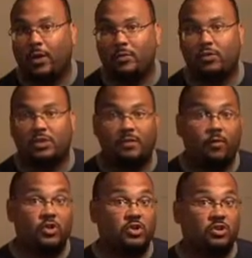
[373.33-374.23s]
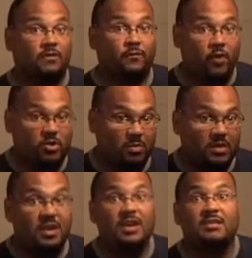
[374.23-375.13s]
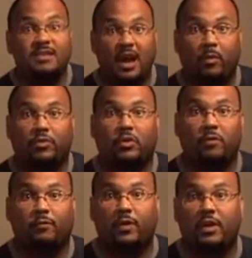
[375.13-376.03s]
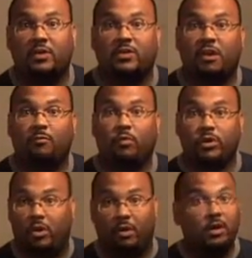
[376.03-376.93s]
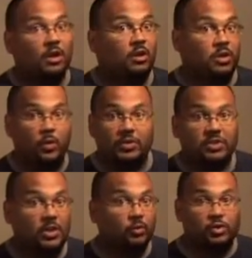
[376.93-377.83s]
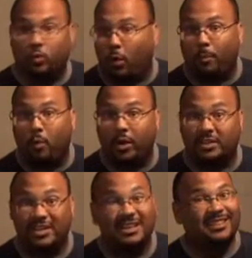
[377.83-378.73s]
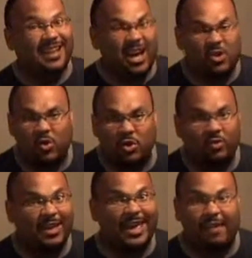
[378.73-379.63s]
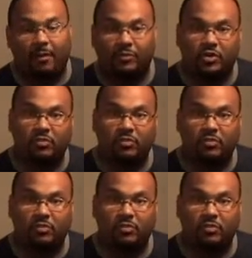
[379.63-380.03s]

wide receiver as just a freshman, now returns for his sophomore year. USC will score points. Last year, though, they gave up